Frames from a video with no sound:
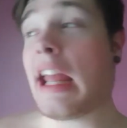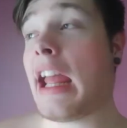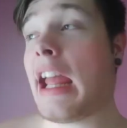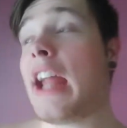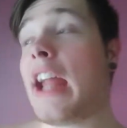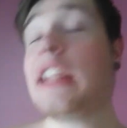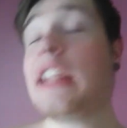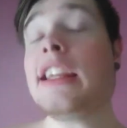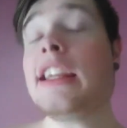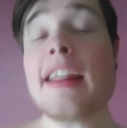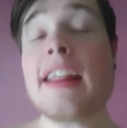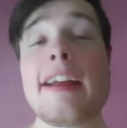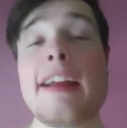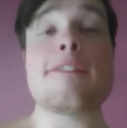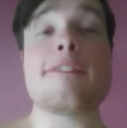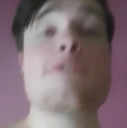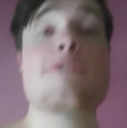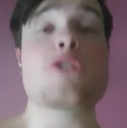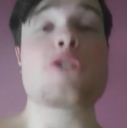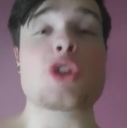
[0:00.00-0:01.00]
And he like
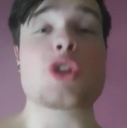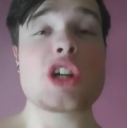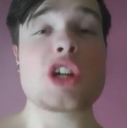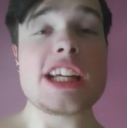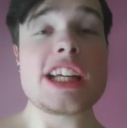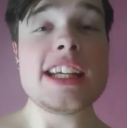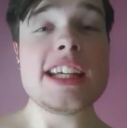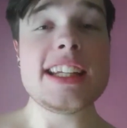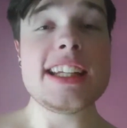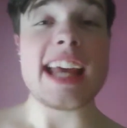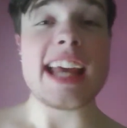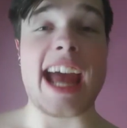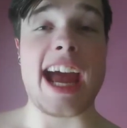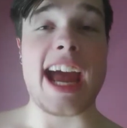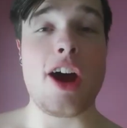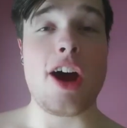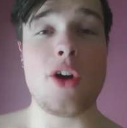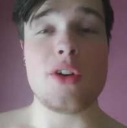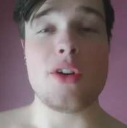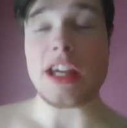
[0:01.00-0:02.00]
freaked
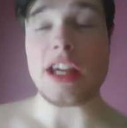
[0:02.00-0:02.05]
out.